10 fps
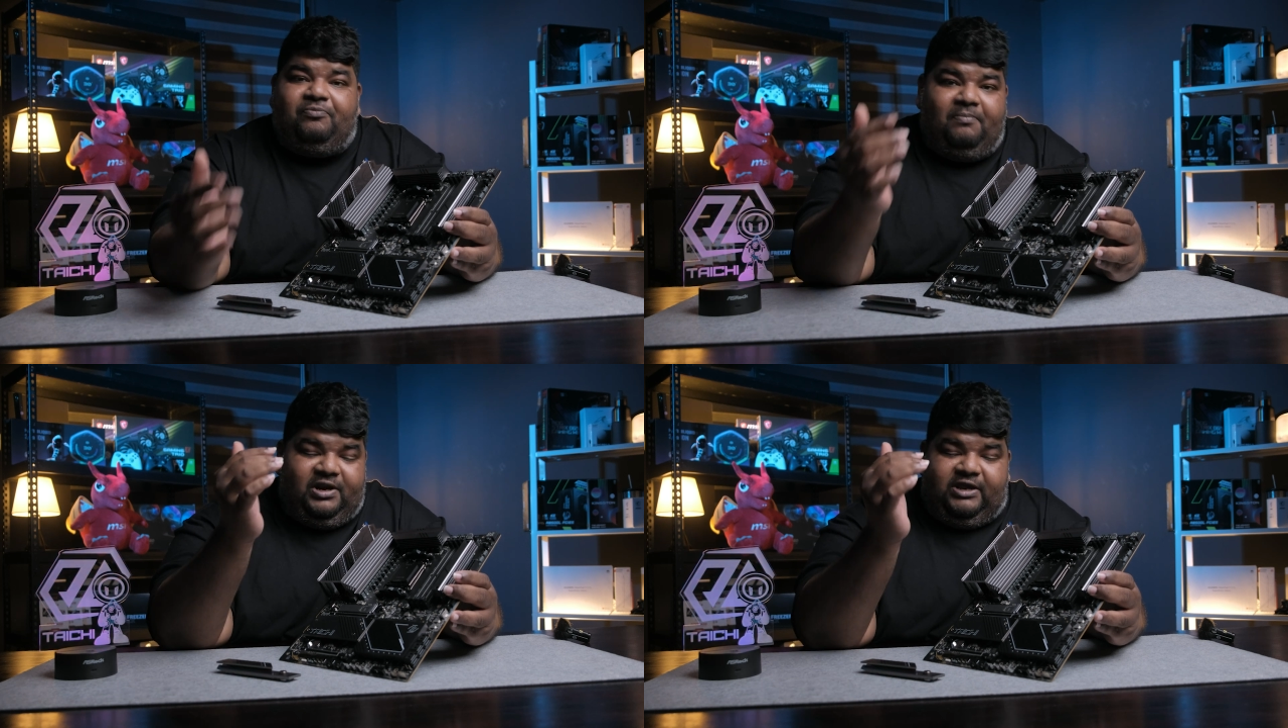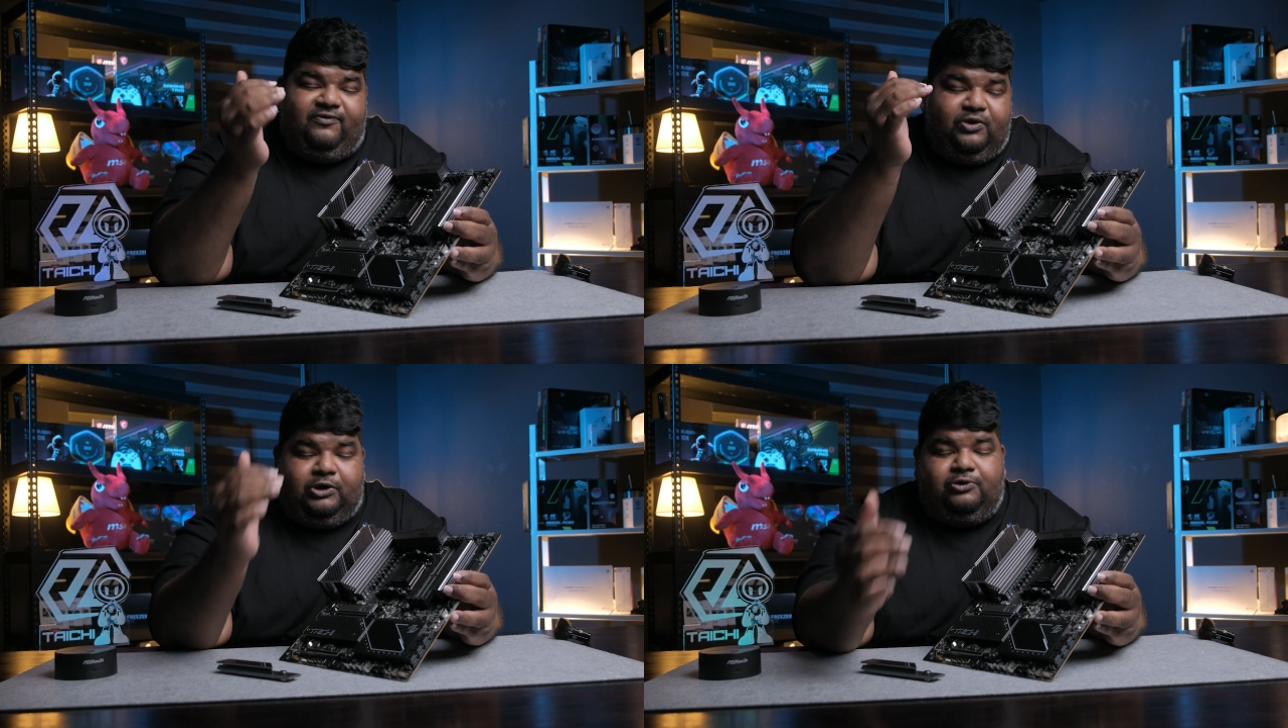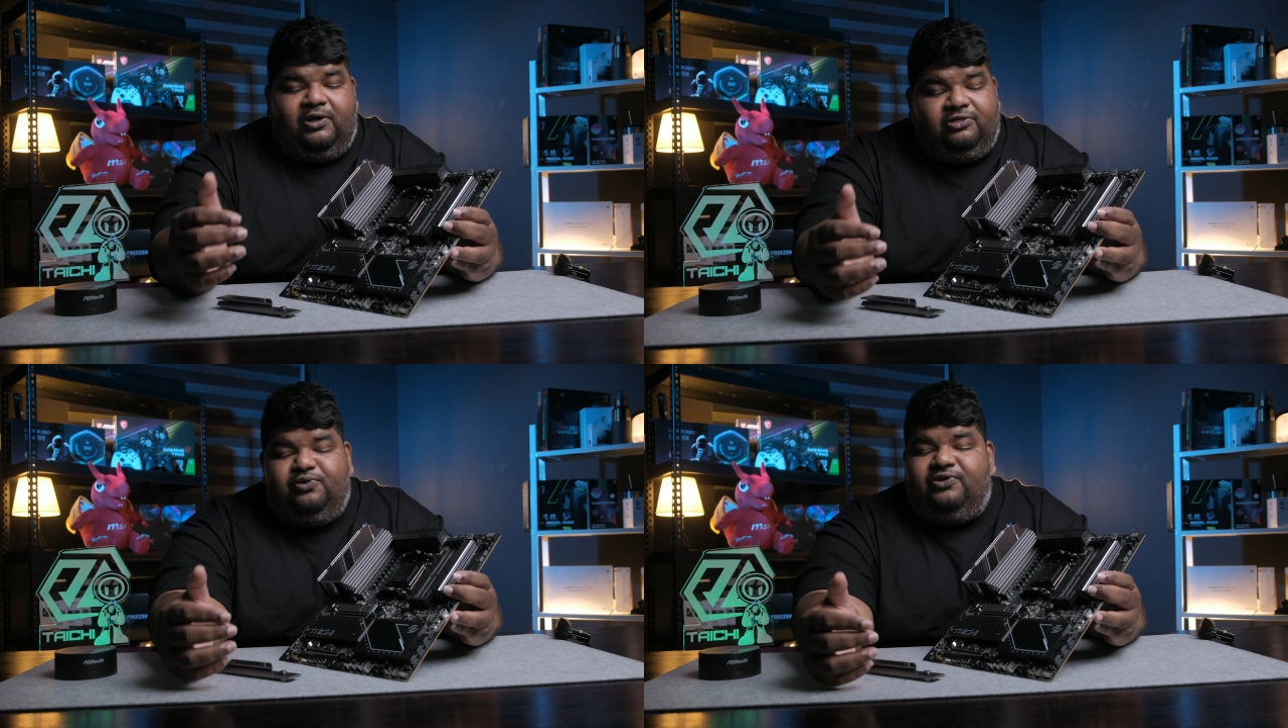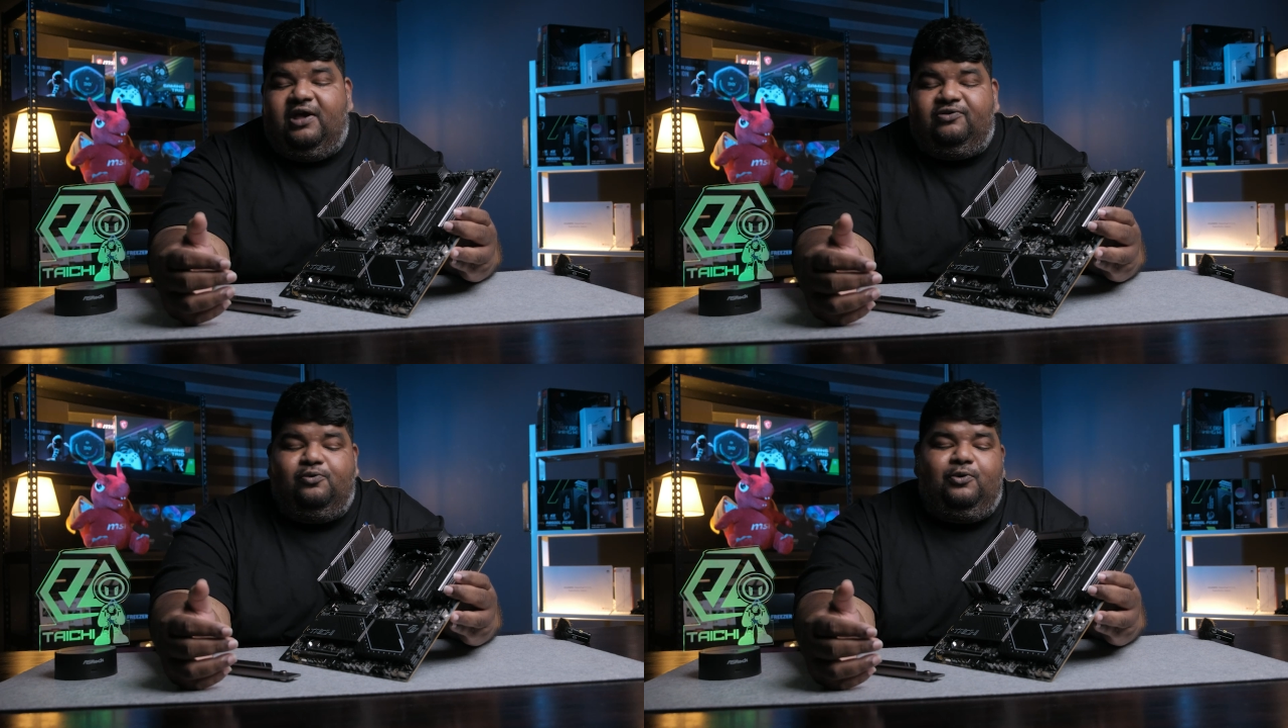But if you're into
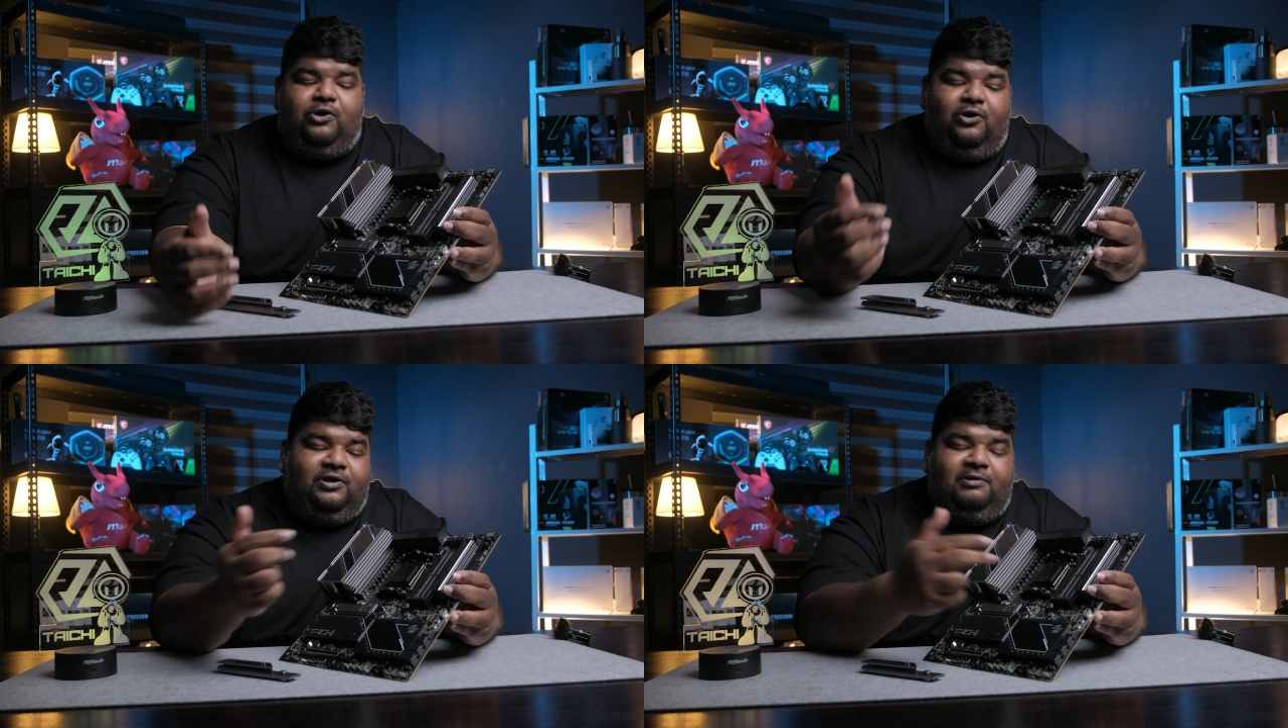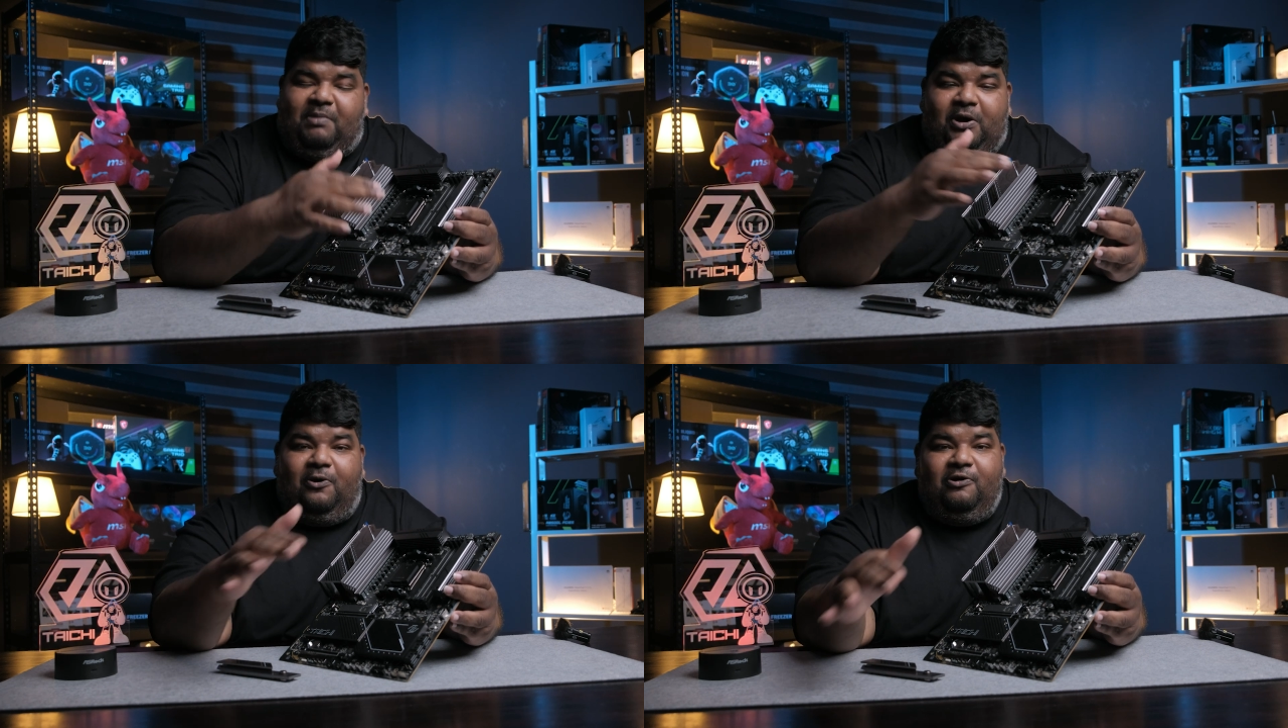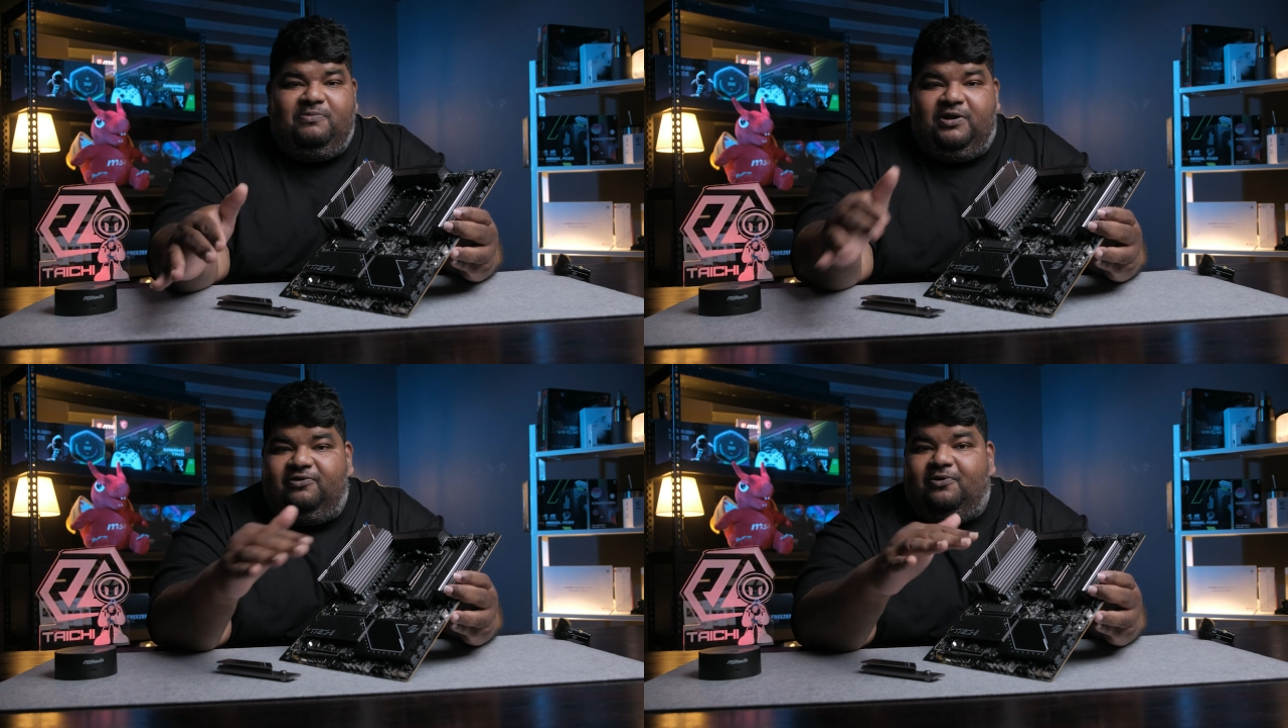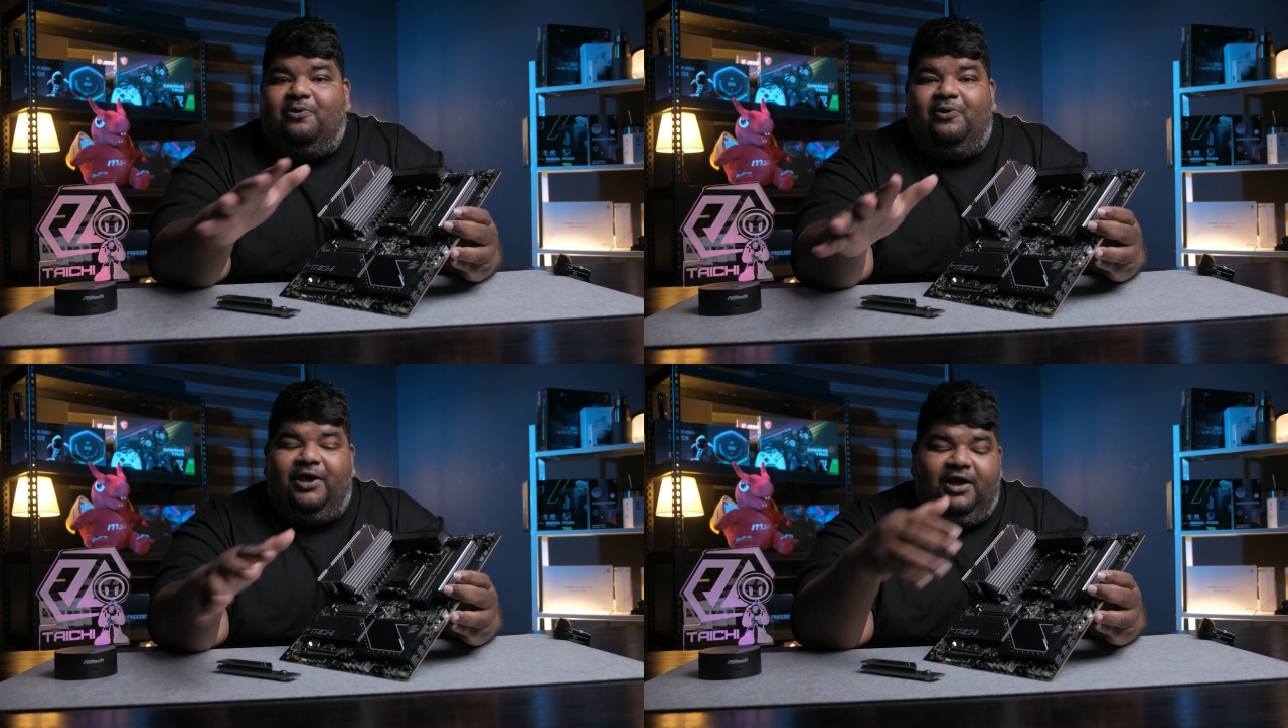enthusiast overclocking, by all means
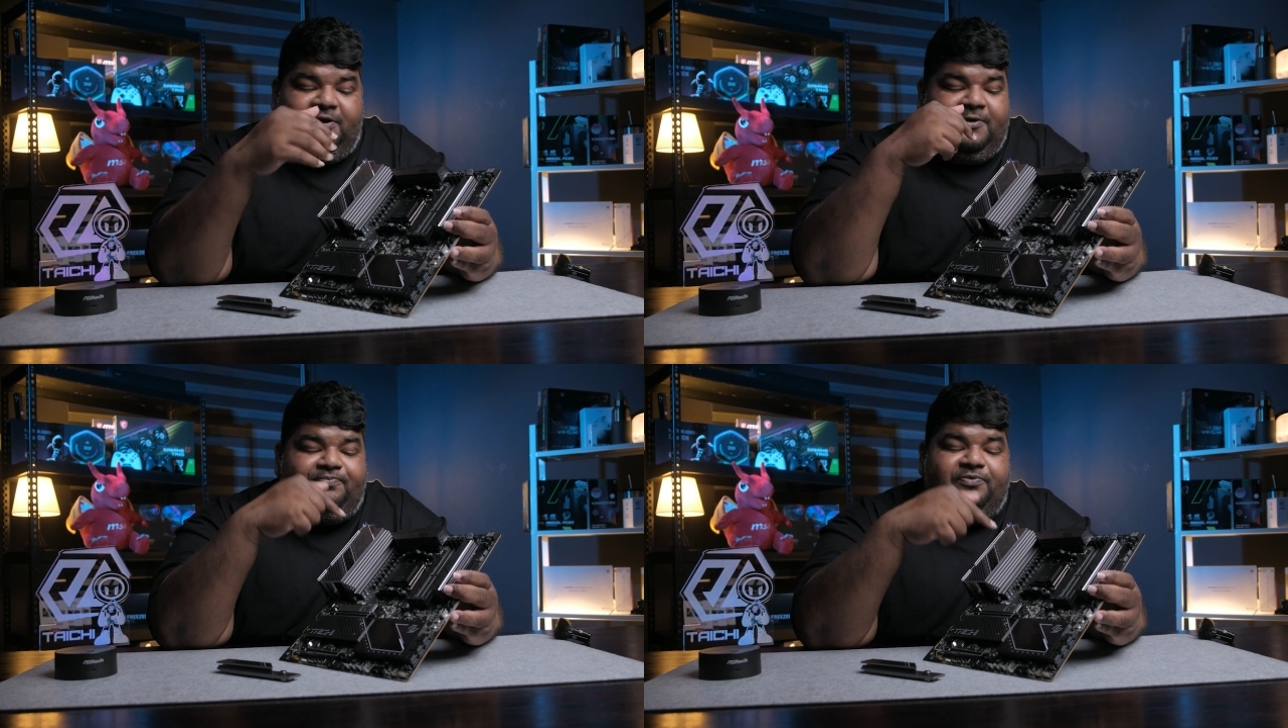go ahead.